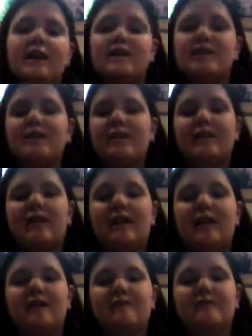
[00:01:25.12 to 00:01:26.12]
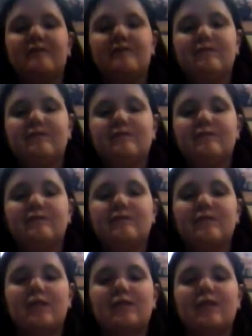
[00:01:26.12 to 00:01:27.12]
kind of thing.
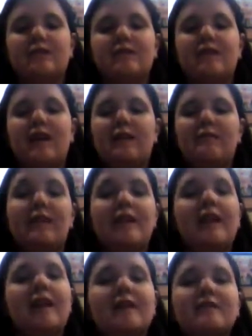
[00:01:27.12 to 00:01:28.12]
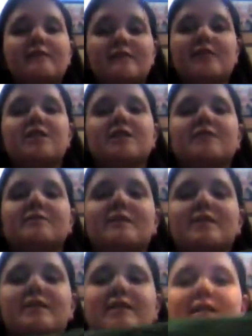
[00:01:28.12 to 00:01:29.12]
This is a bandana for
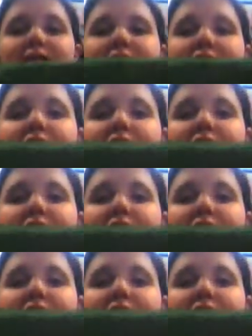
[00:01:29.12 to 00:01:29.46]
Christmas. This is